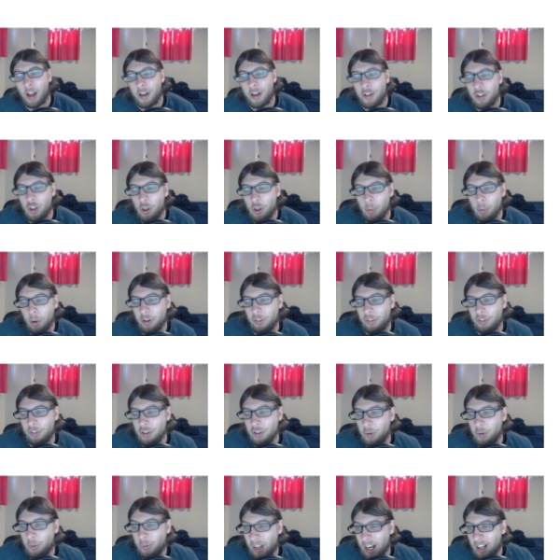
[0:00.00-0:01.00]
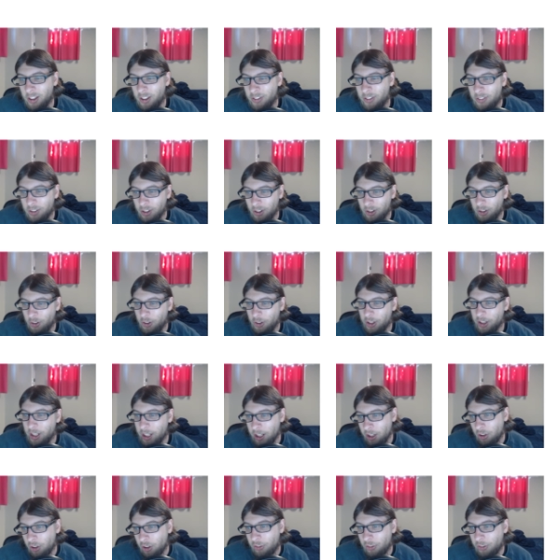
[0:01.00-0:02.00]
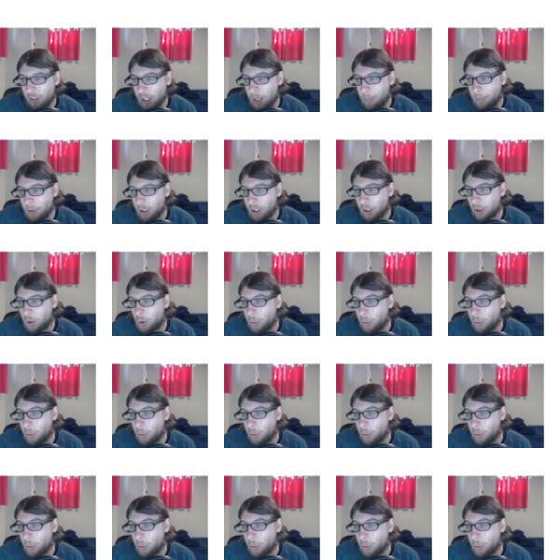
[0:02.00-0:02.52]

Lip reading: Numerous news outlets, including the Intercept,